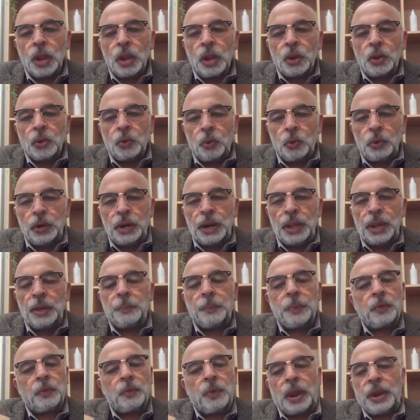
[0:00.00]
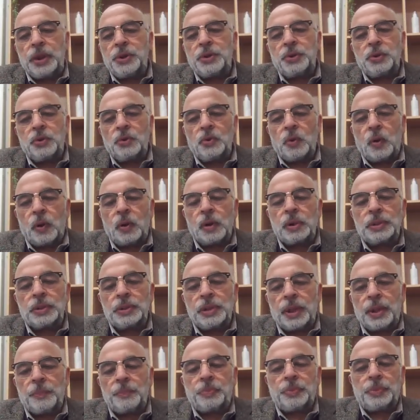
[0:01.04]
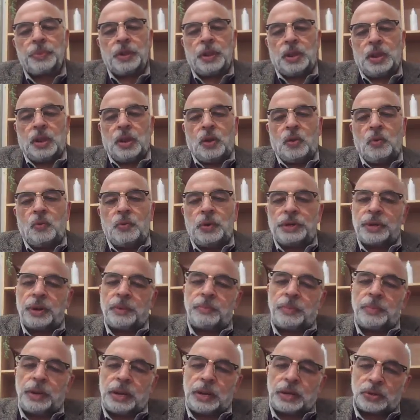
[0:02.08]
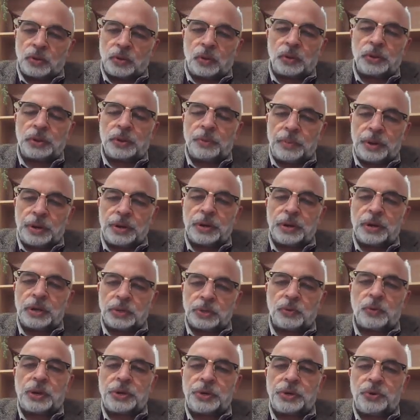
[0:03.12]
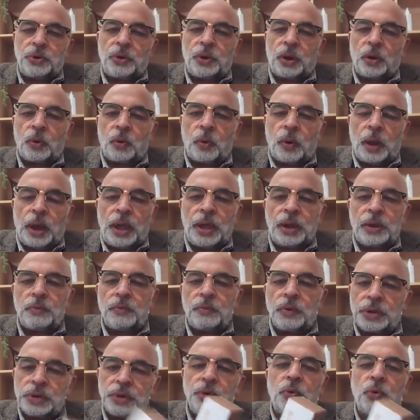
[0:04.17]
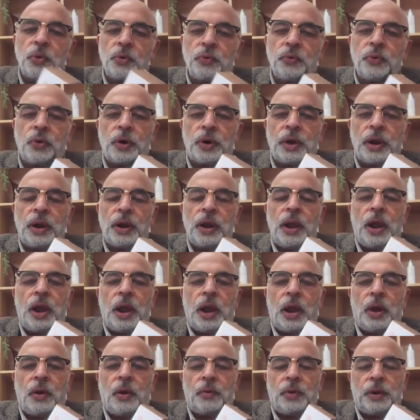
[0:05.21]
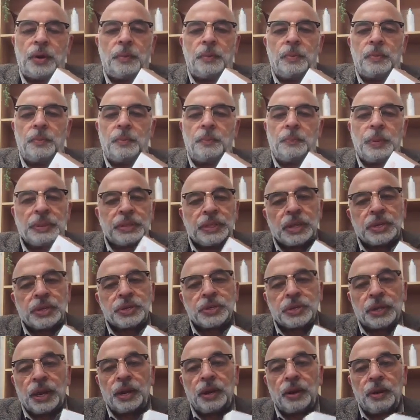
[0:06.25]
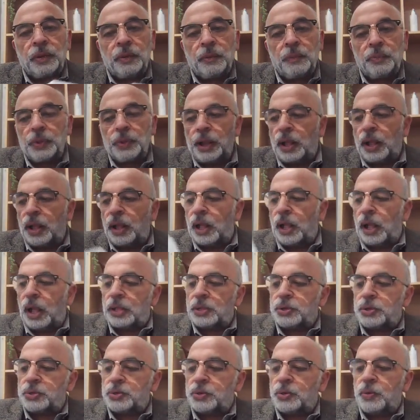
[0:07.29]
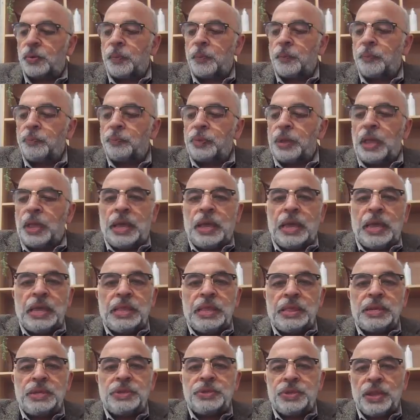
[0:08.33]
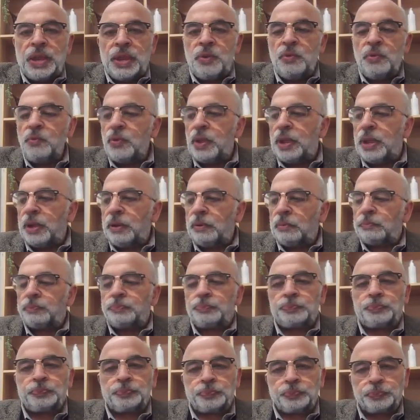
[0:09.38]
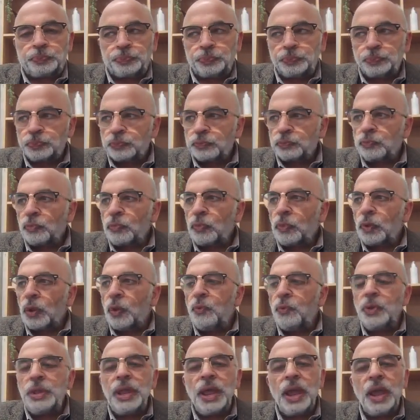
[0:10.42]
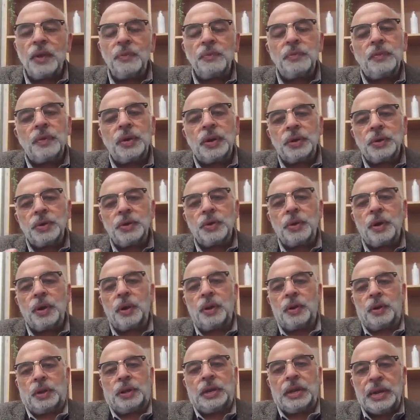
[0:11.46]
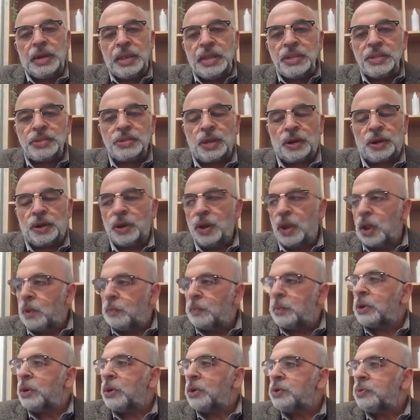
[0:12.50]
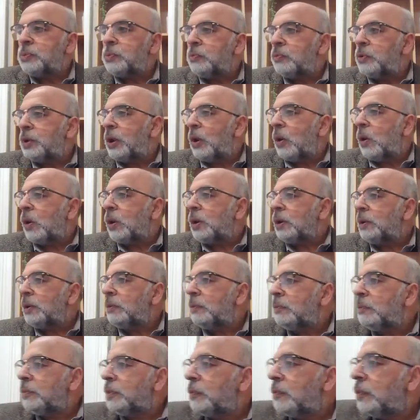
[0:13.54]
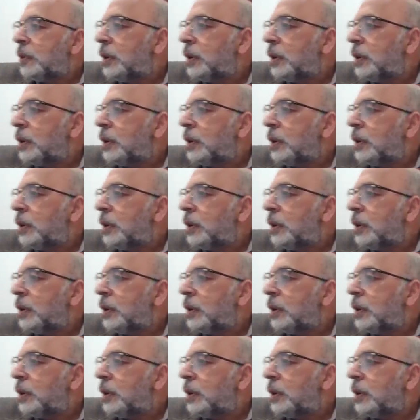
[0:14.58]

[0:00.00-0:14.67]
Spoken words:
cooling, provide you all the vitamins, all the minerals what you require. Very good for our Pitta skin also. In the same way, we have a cleanser, because we all will